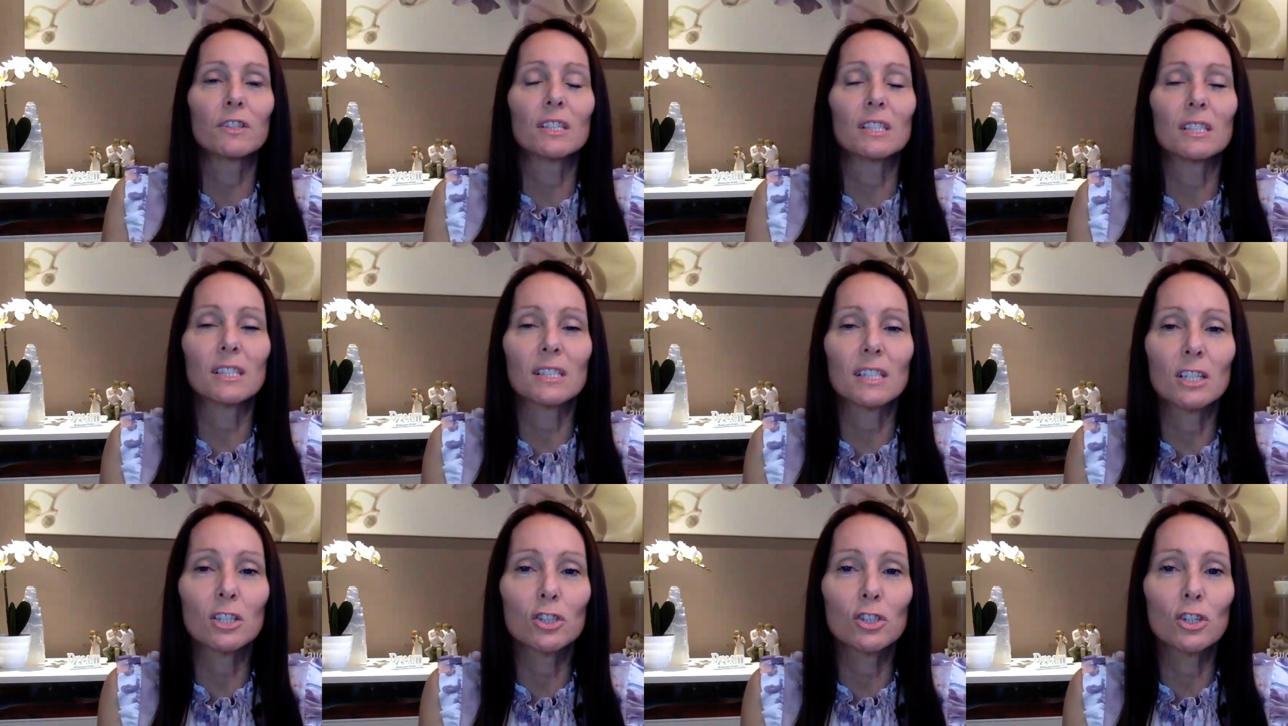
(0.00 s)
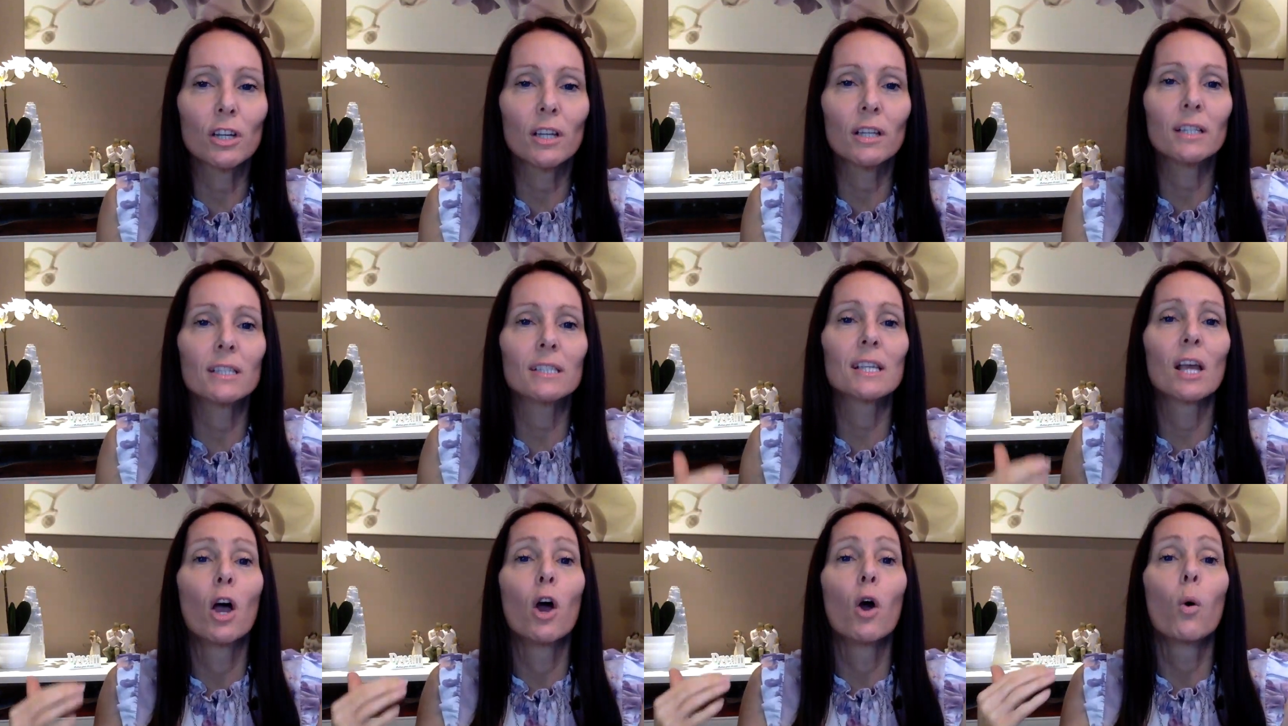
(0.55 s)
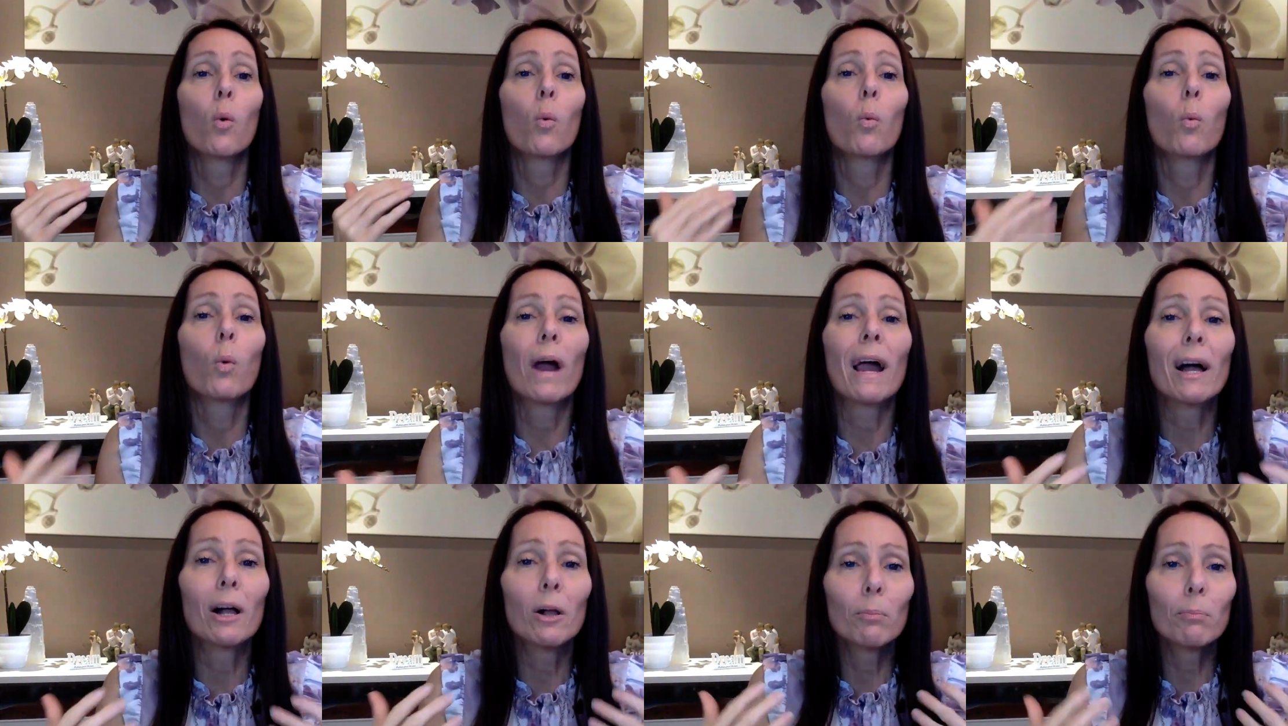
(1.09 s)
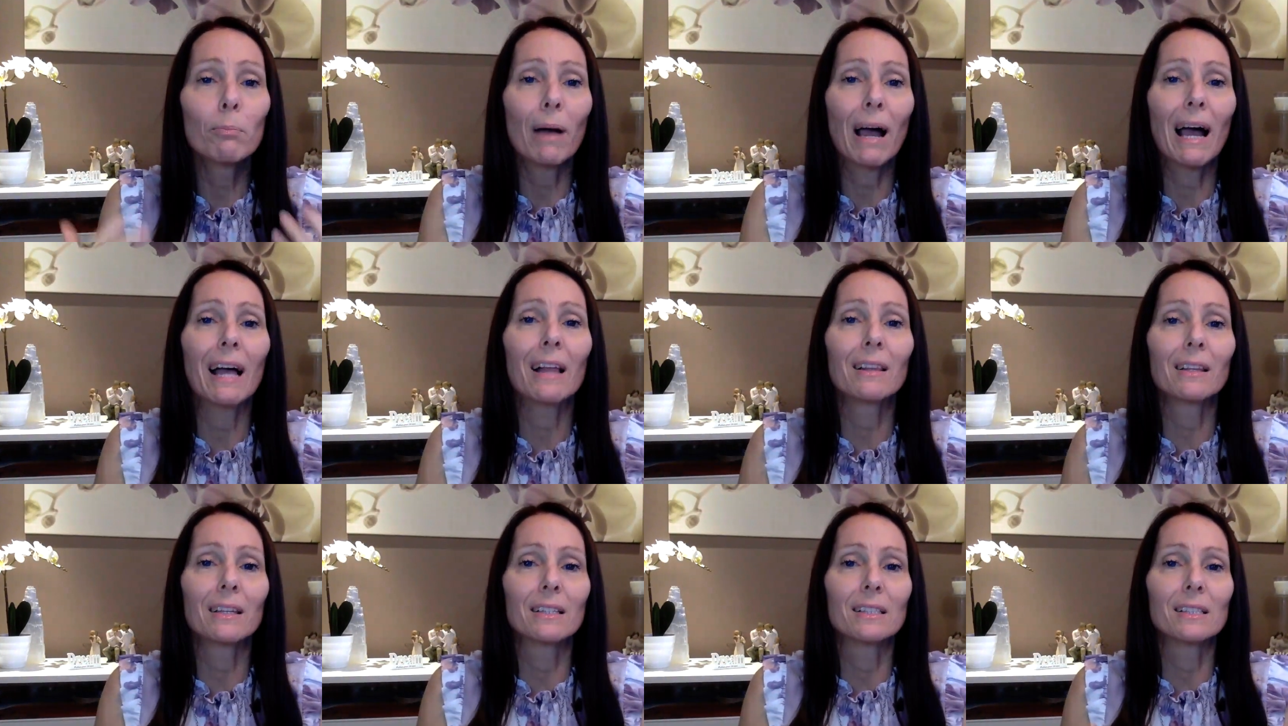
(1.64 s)
decisions,
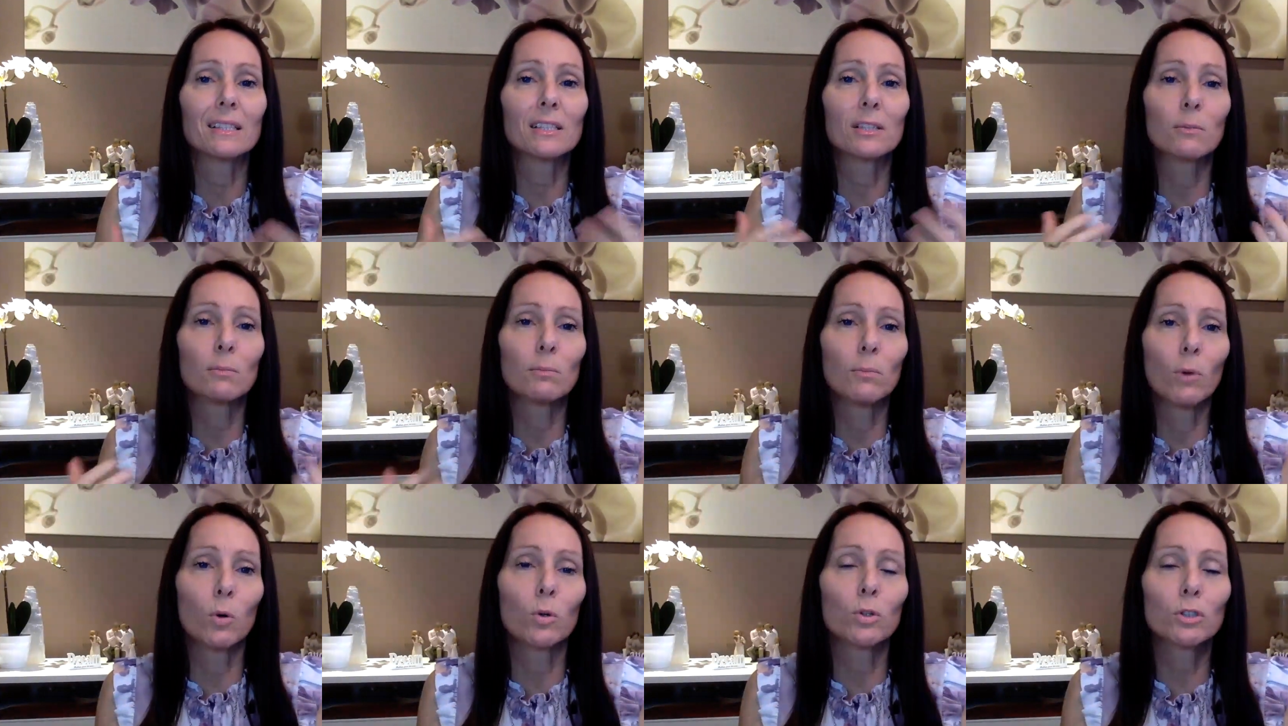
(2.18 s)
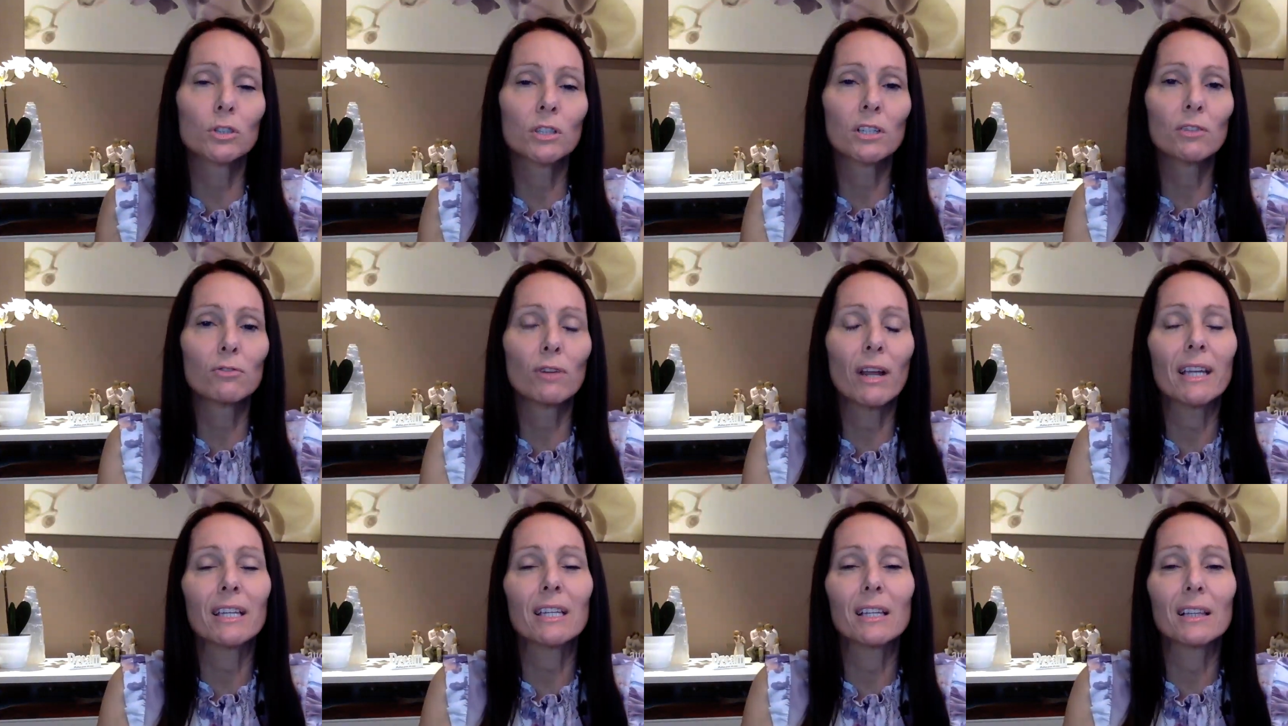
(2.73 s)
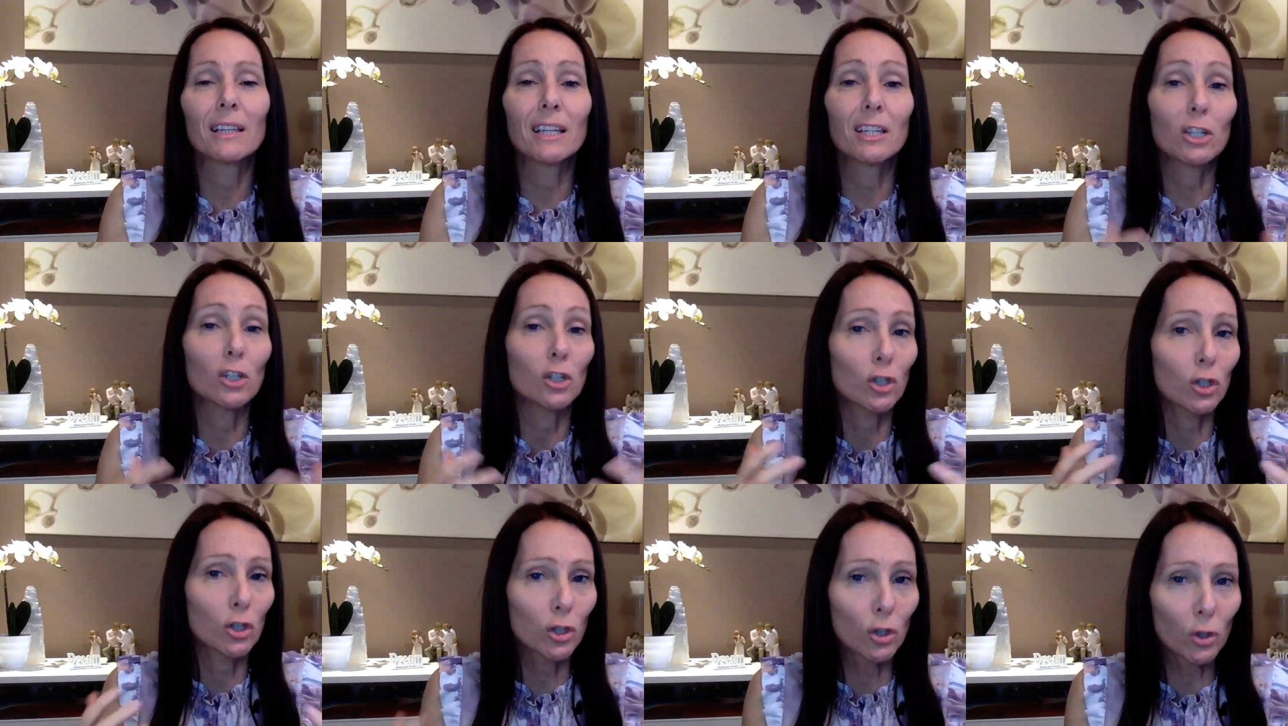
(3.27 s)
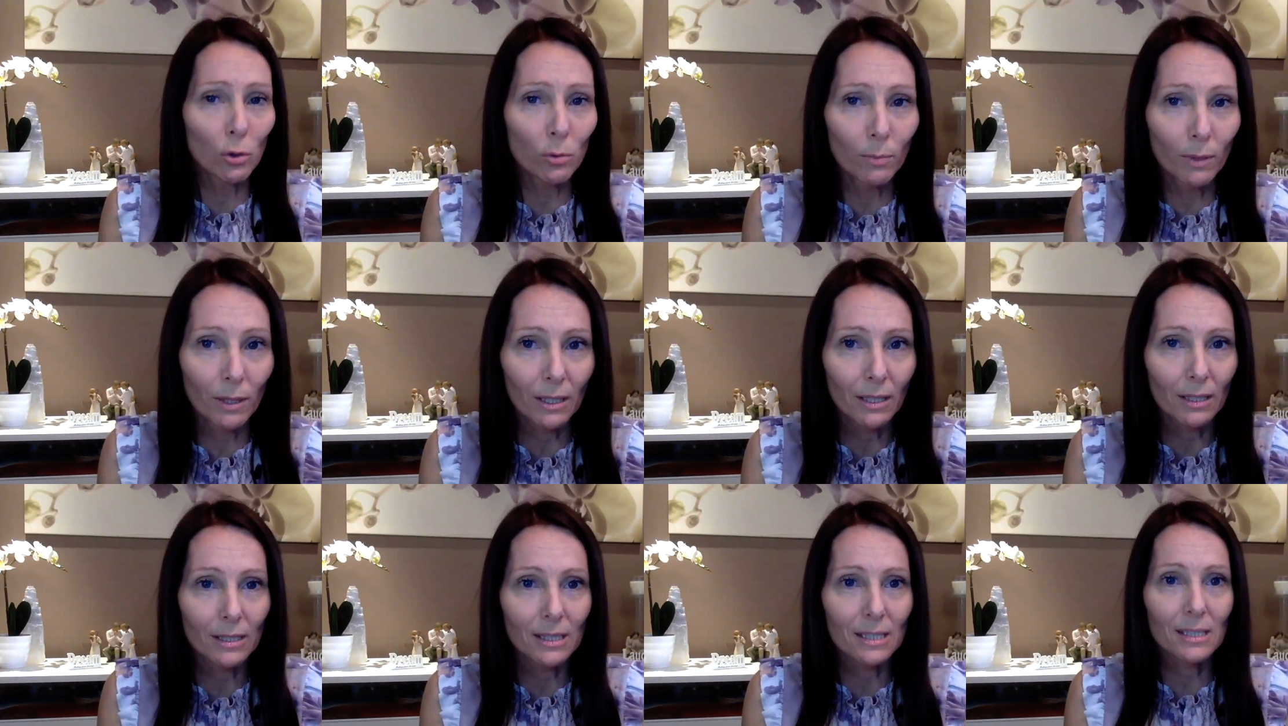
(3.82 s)
well-balanced, emotionally regulated
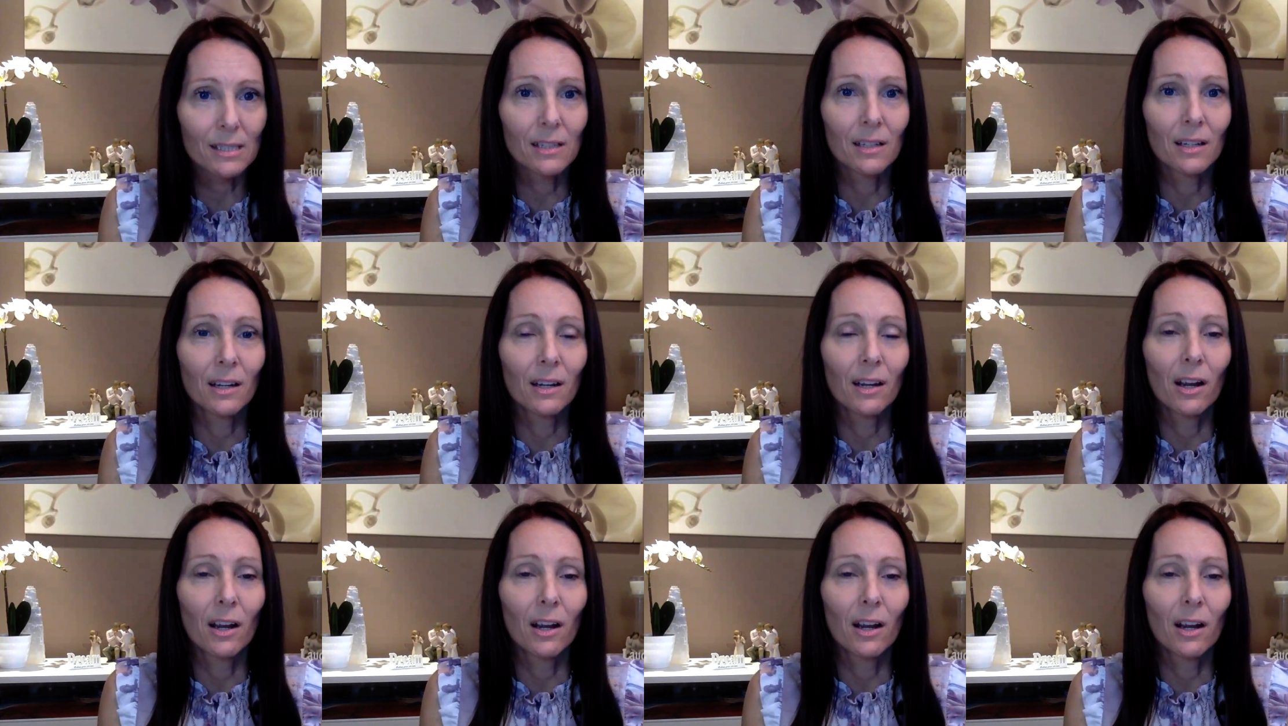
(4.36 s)
humans